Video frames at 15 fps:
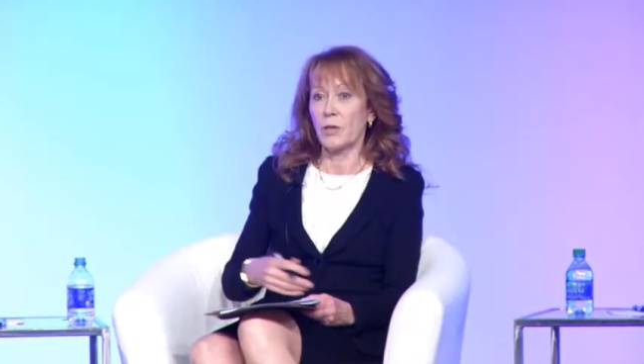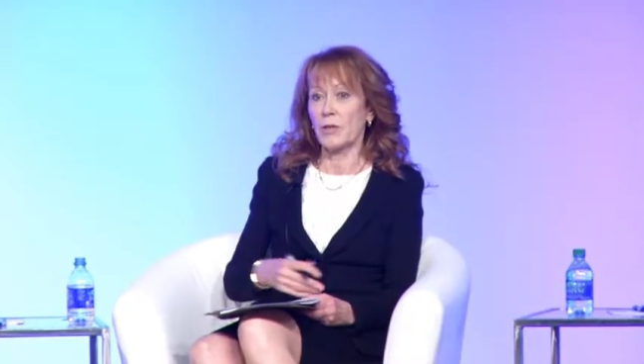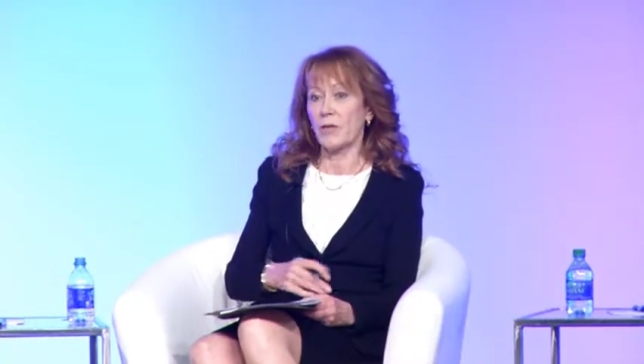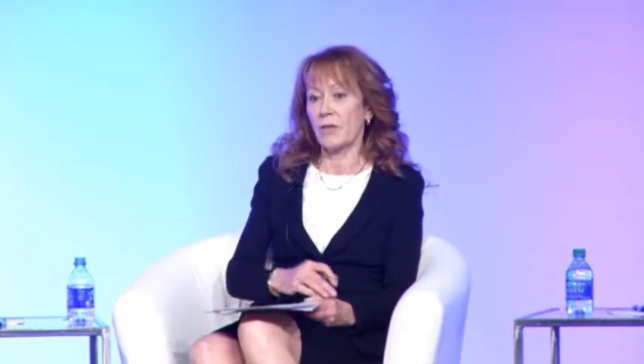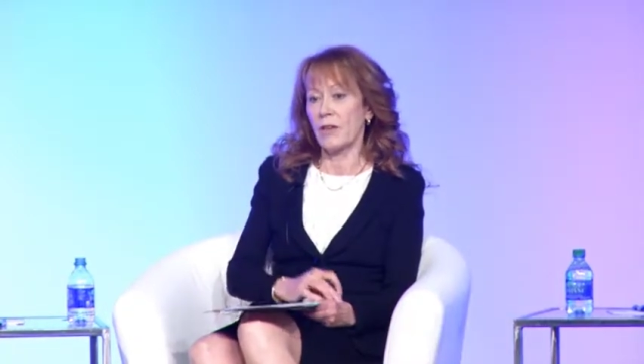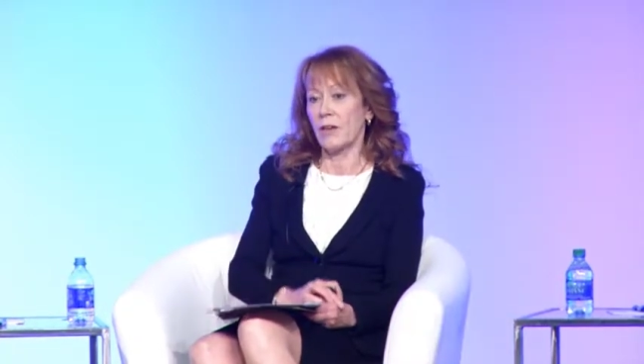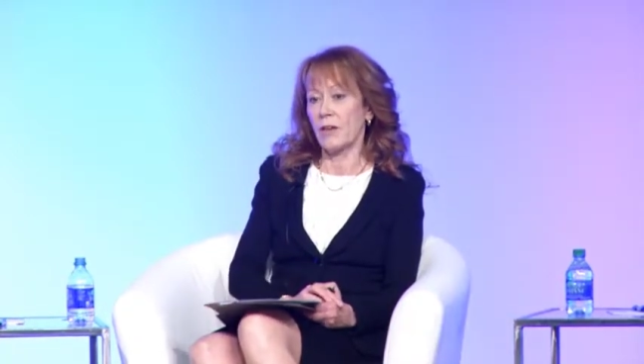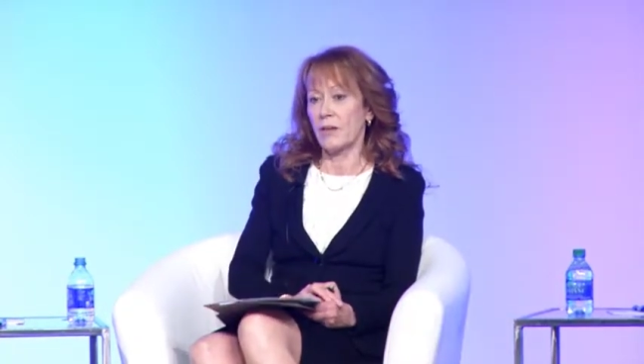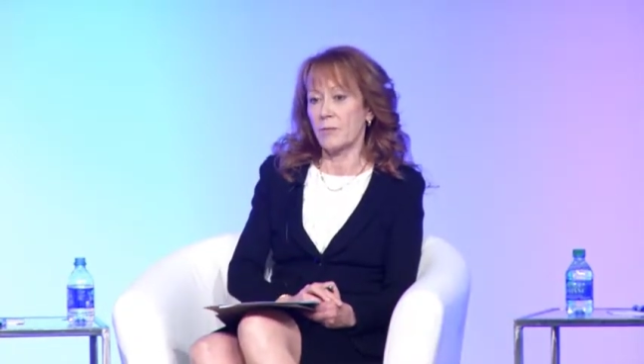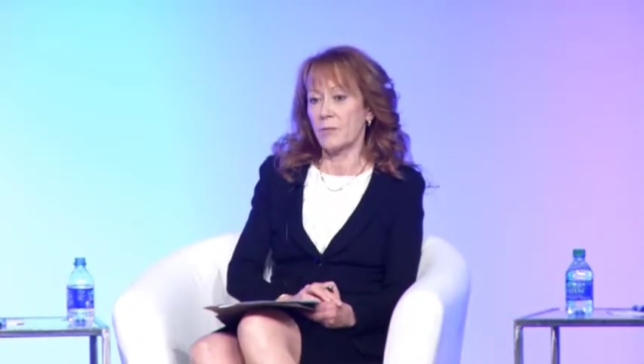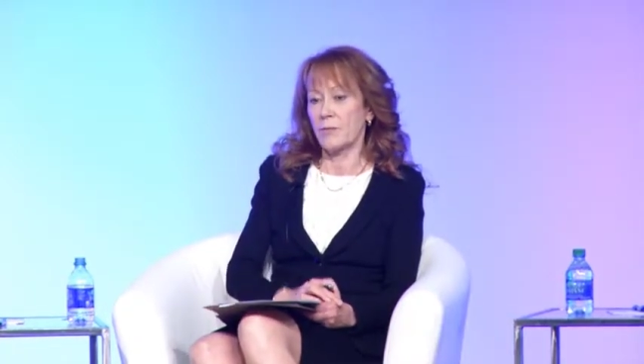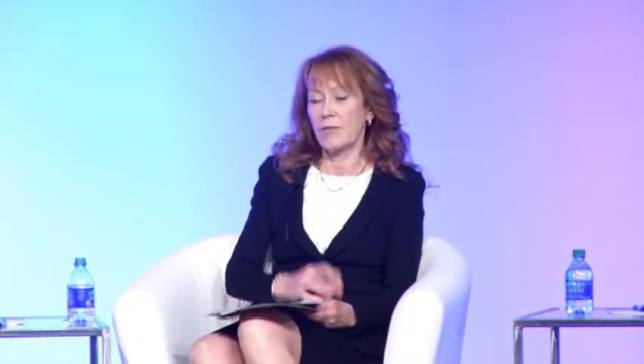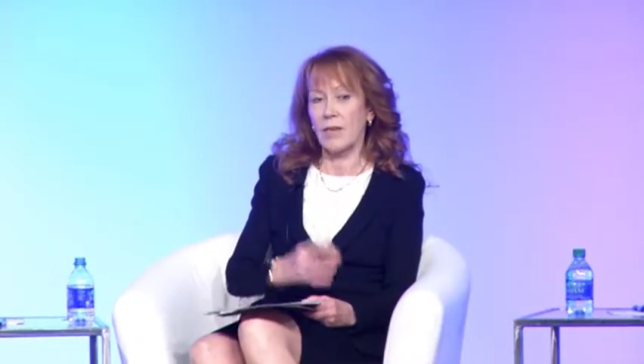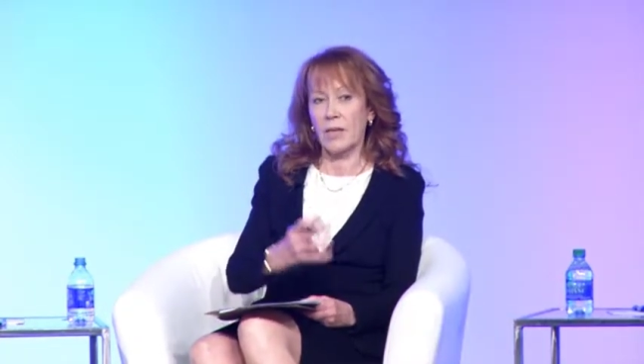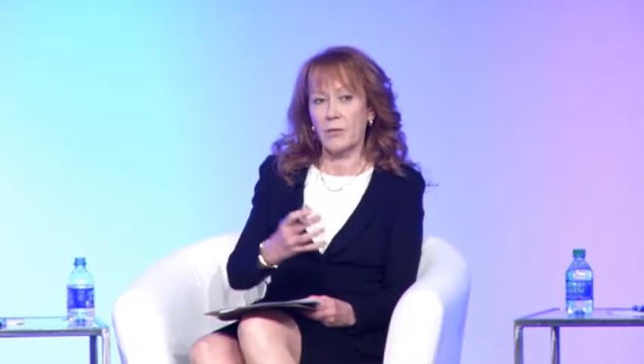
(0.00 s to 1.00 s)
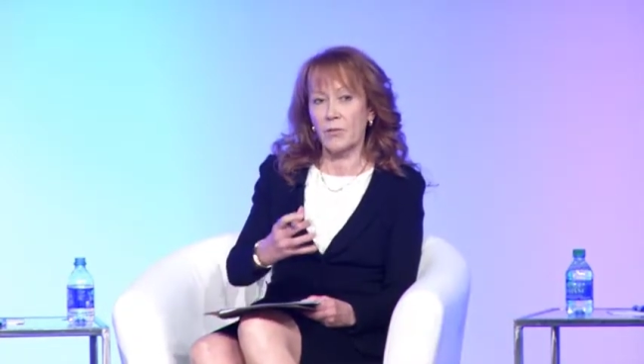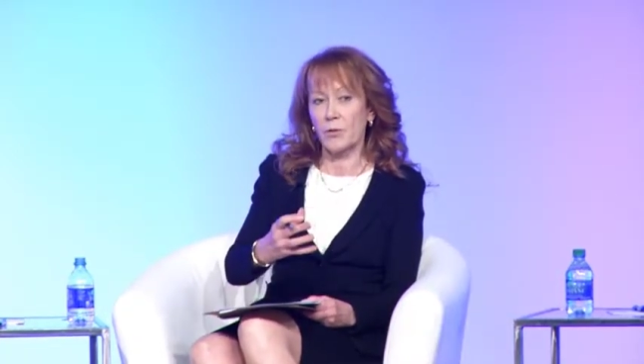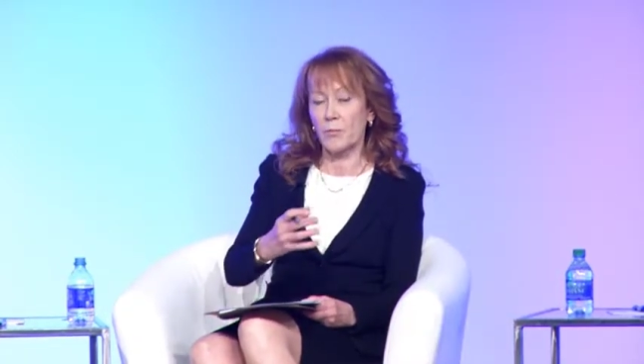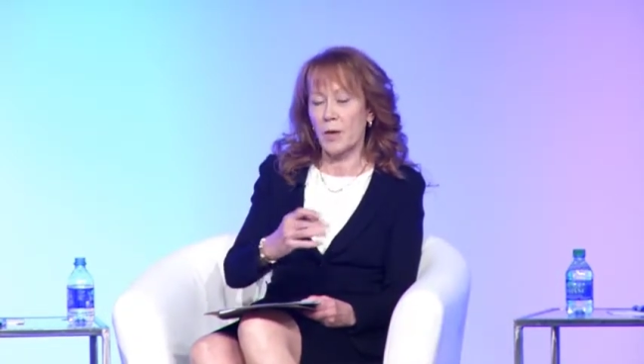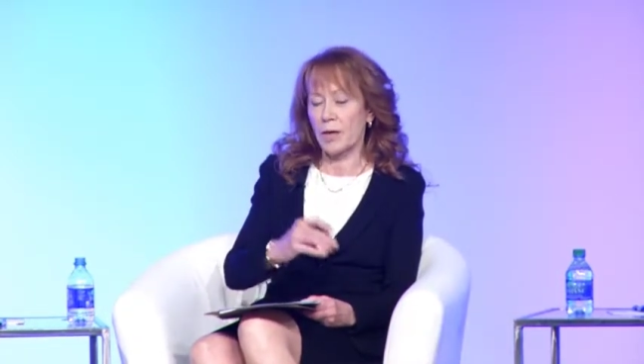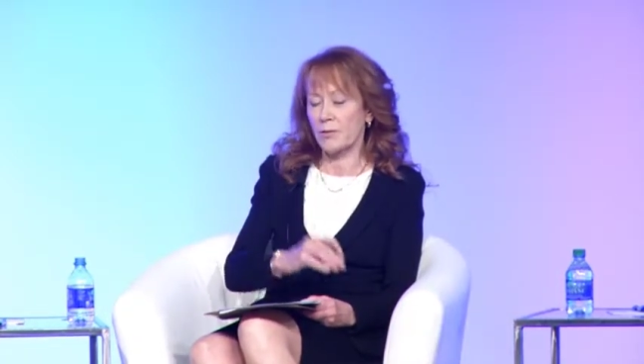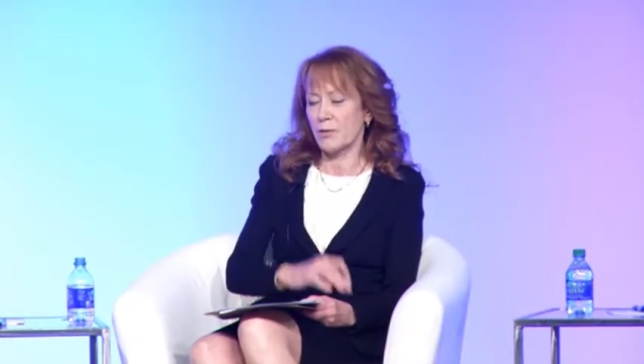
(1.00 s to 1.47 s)
with
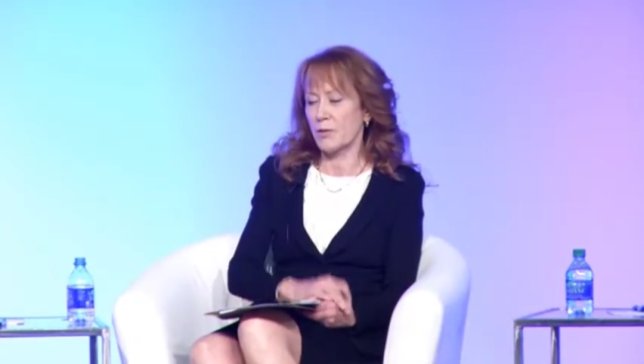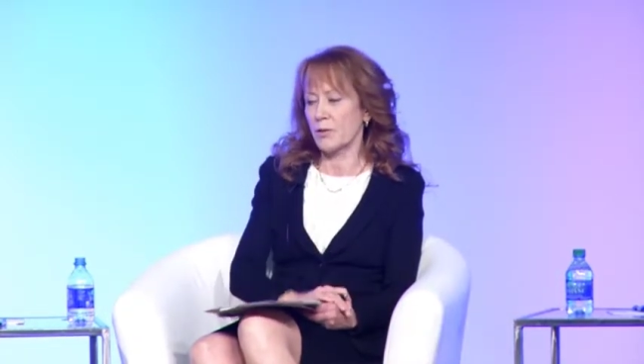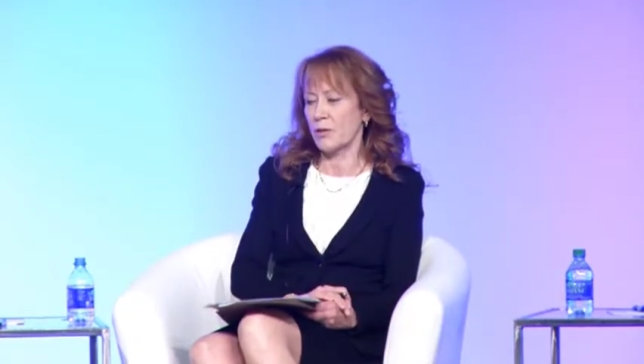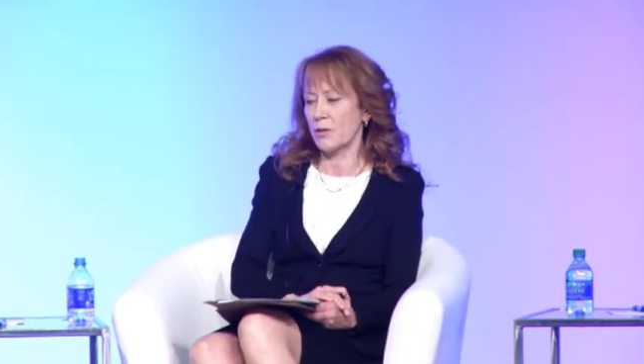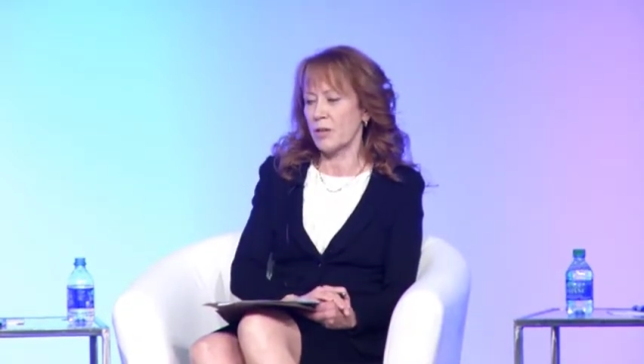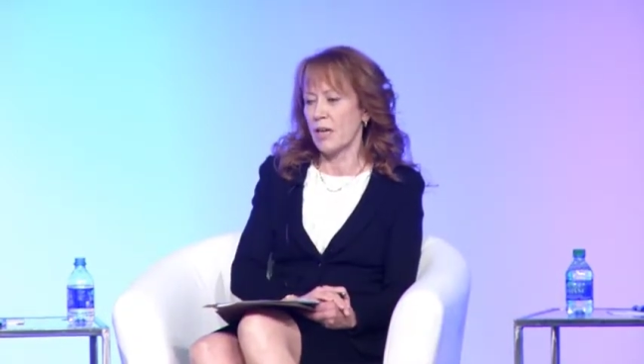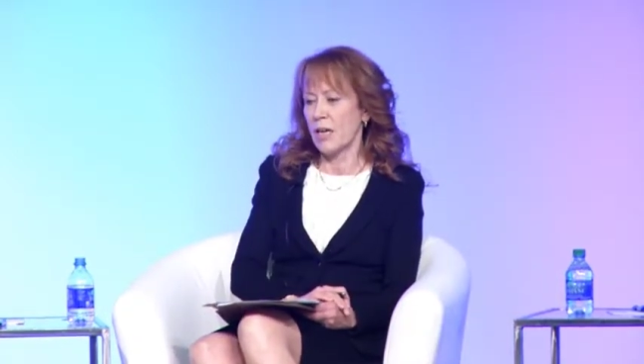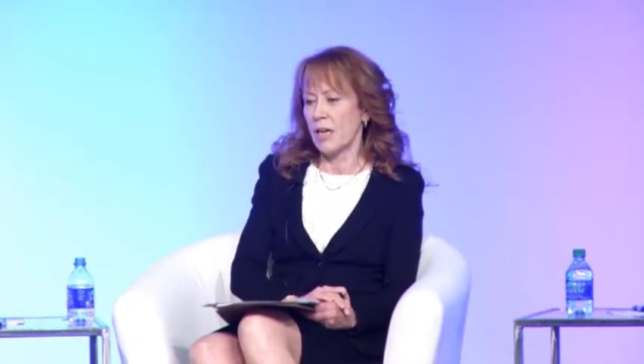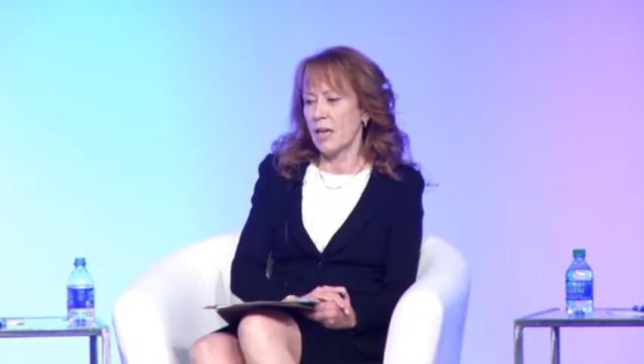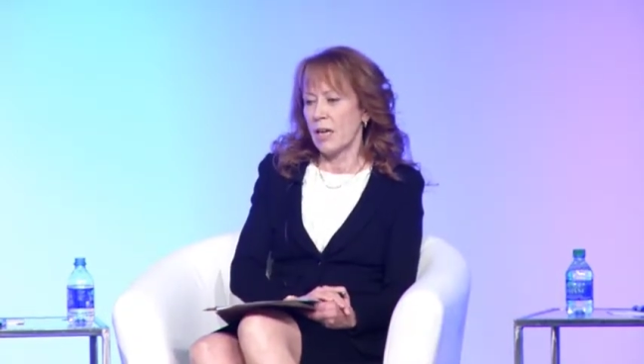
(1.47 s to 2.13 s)
Sanofi Pasteur.